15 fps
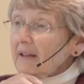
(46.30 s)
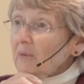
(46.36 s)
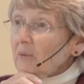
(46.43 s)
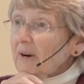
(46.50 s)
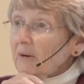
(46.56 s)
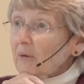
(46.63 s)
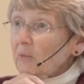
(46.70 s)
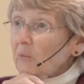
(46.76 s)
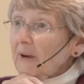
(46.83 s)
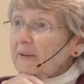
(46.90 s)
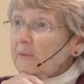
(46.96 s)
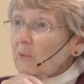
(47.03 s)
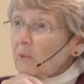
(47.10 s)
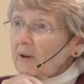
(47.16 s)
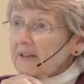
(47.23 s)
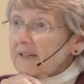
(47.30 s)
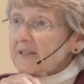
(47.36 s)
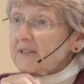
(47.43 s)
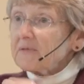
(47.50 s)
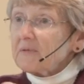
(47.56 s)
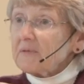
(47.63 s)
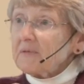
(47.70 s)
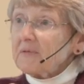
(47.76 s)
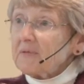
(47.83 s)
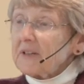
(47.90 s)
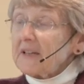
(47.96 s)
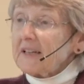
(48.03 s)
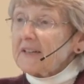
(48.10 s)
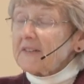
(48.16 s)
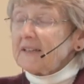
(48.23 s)
Where it went was
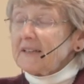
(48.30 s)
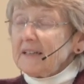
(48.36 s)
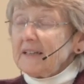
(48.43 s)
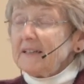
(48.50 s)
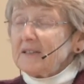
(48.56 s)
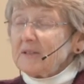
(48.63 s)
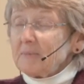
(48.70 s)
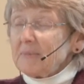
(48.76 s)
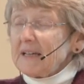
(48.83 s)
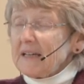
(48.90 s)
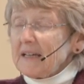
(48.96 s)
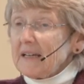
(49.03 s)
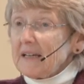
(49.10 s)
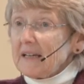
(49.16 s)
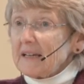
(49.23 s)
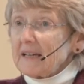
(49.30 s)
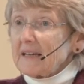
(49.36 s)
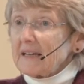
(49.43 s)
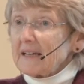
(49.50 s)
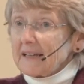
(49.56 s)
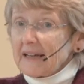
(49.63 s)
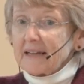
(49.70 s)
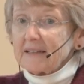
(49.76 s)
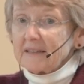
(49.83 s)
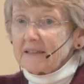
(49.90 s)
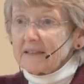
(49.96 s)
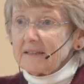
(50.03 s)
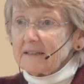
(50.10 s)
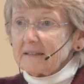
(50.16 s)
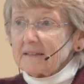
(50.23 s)
feeling the need to be
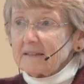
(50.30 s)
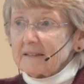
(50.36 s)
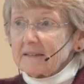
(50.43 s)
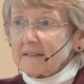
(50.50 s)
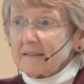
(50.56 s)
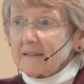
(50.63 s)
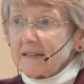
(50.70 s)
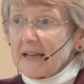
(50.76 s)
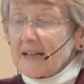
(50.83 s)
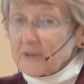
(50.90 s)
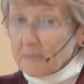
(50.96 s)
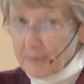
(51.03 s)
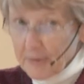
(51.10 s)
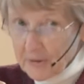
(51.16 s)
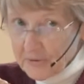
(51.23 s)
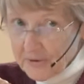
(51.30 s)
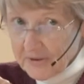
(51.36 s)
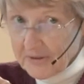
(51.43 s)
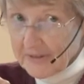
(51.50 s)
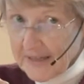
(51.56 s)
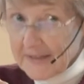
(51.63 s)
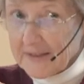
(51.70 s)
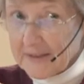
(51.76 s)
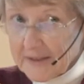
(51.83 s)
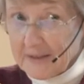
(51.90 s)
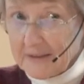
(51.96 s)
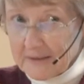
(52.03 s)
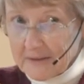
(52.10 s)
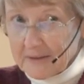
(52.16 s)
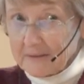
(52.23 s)
connected as a person, as a
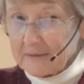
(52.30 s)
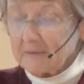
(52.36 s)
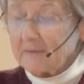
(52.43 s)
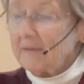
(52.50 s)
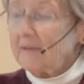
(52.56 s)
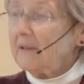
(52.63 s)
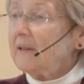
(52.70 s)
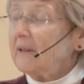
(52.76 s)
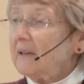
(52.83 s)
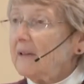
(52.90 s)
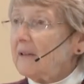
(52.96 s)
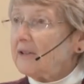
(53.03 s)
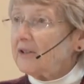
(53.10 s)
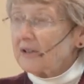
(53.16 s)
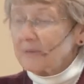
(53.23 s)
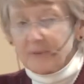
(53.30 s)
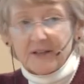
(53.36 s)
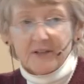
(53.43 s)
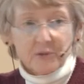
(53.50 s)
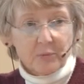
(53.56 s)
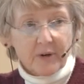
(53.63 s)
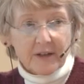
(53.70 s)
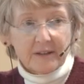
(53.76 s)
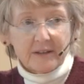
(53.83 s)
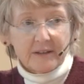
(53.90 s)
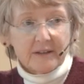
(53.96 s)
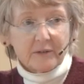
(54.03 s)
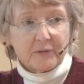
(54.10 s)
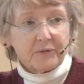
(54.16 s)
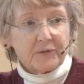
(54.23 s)
citizen, to the place where I
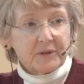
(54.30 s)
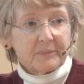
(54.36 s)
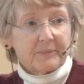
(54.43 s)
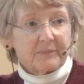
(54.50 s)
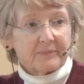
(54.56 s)
lived.